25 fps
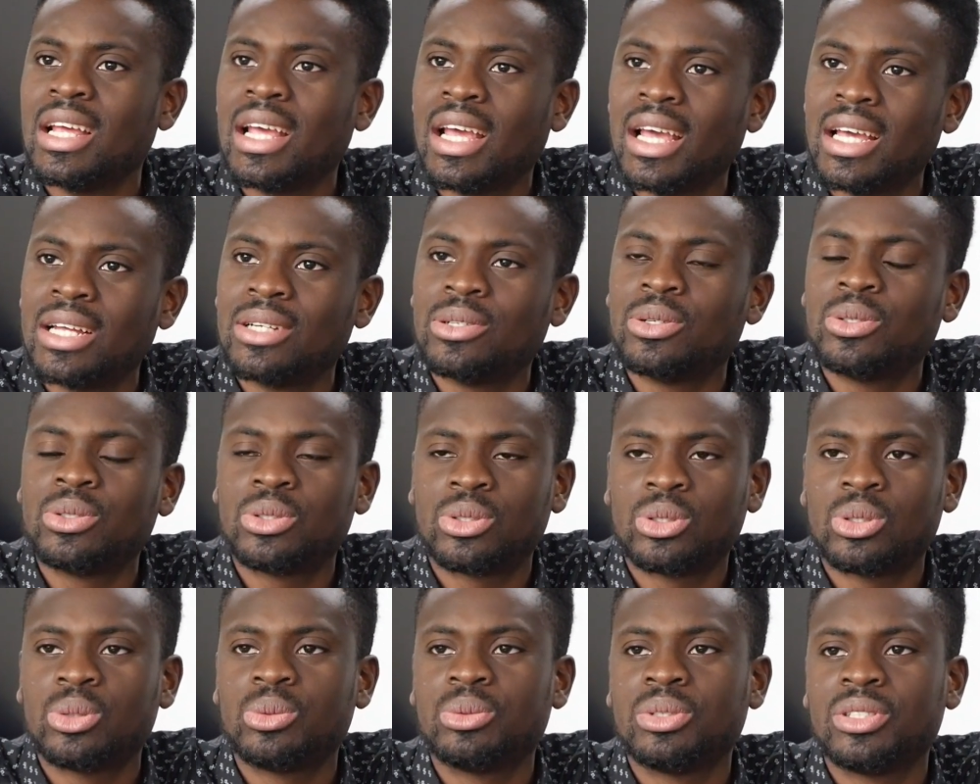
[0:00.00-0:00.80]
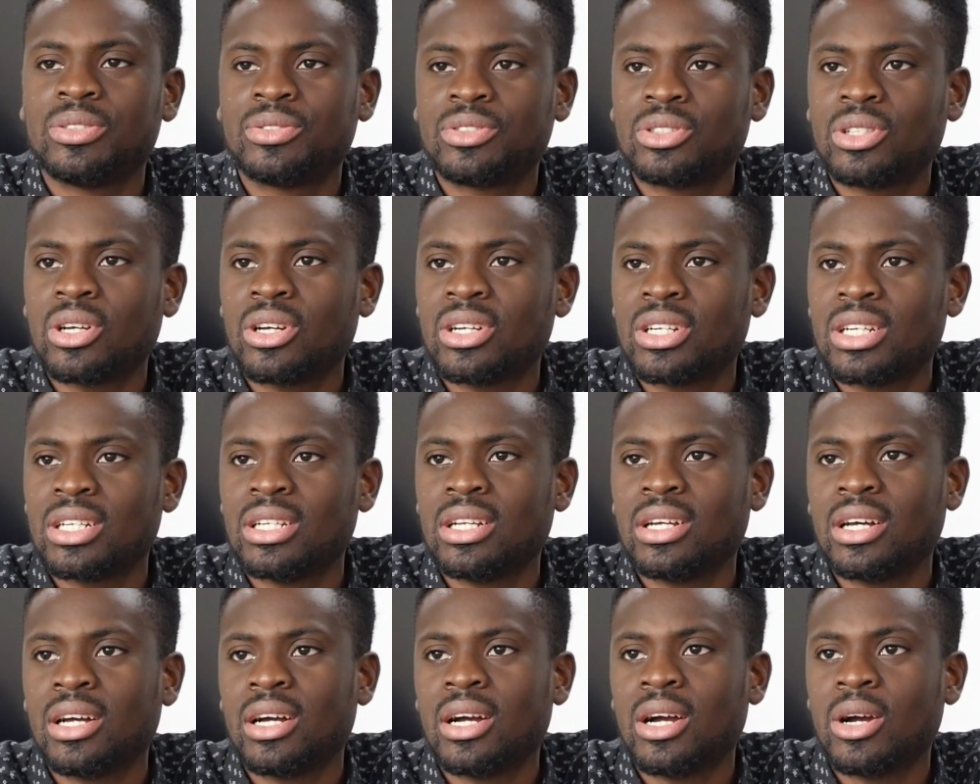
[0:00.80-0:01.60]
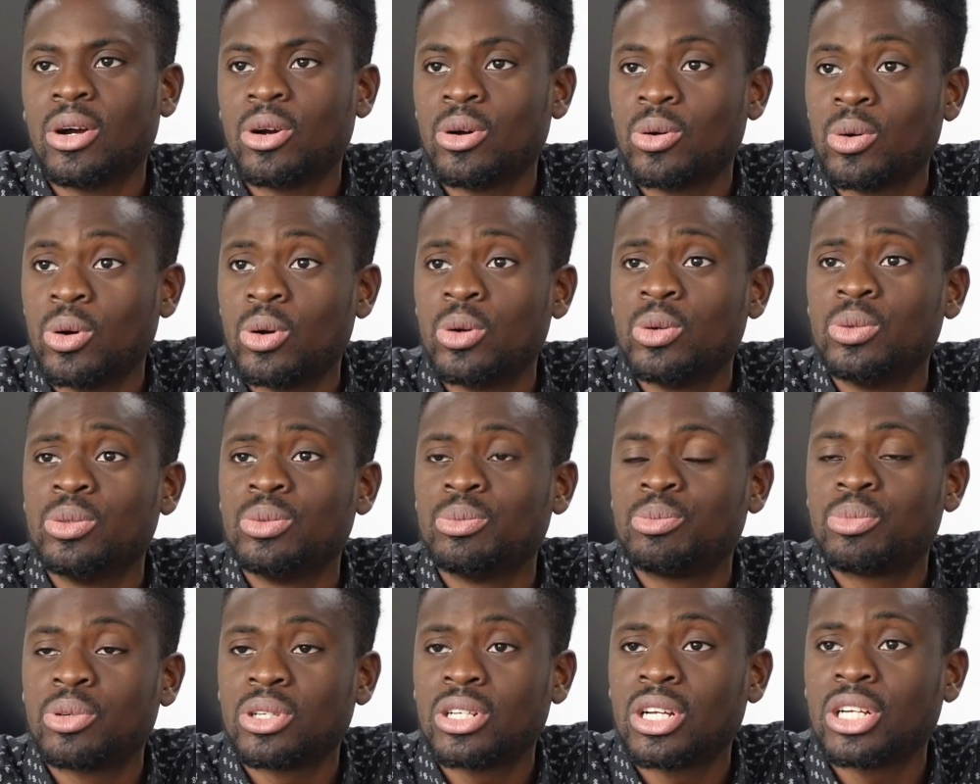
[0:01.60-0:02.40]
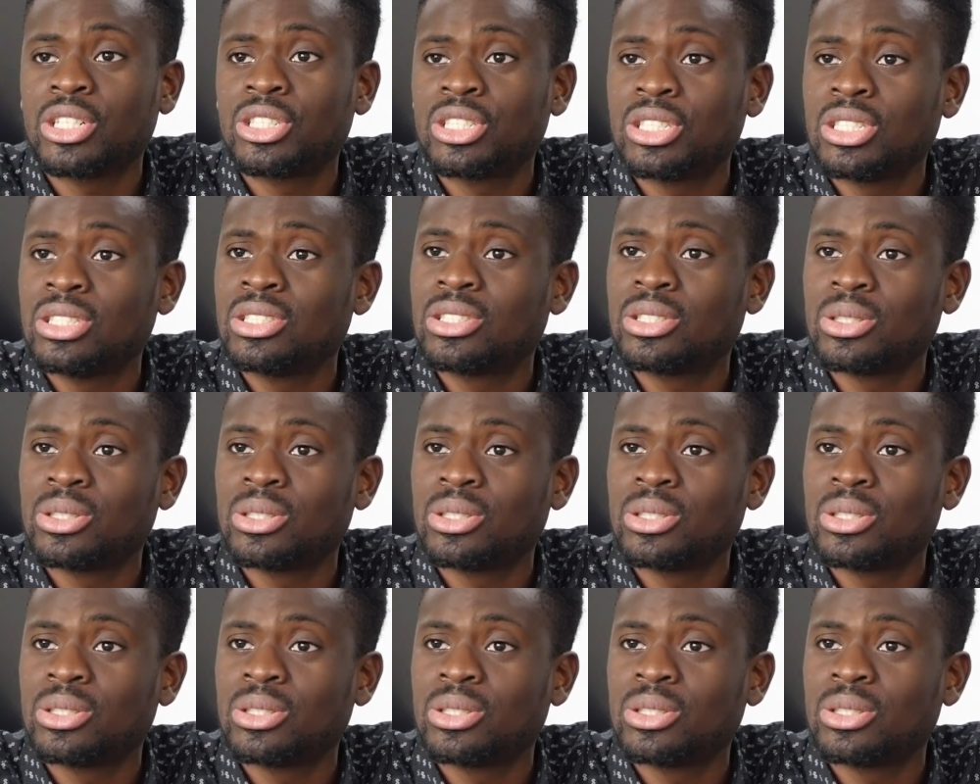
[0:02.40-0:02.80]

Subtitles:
And also we started our own production,